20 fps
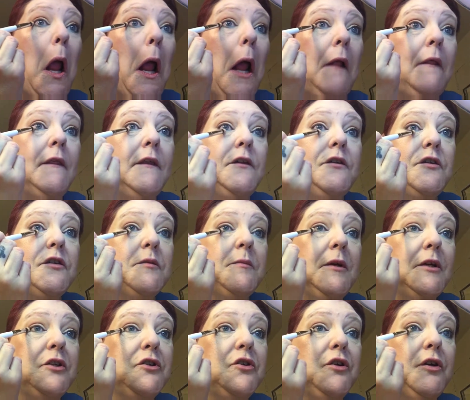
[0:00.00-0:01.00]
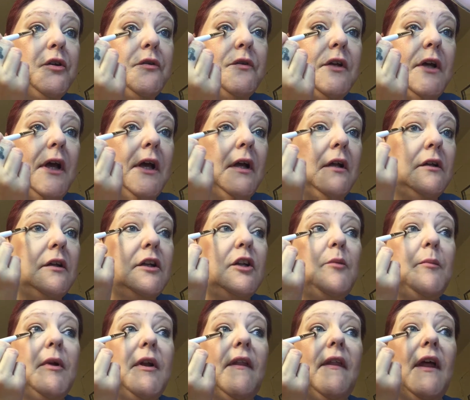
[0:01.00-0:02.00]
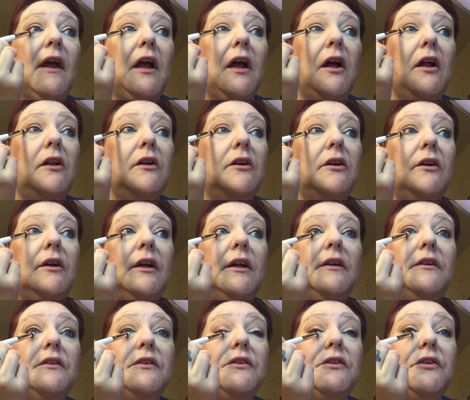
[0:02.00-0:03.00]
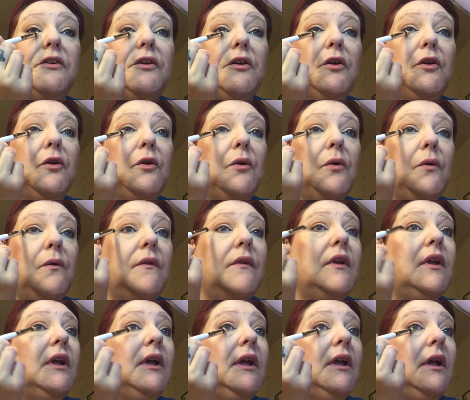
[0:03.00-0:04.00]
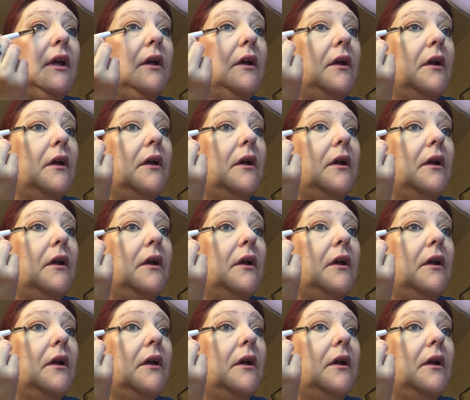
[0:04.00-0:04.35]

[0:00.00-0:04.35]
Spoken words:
And then just make sure you take a little bit of that color into the,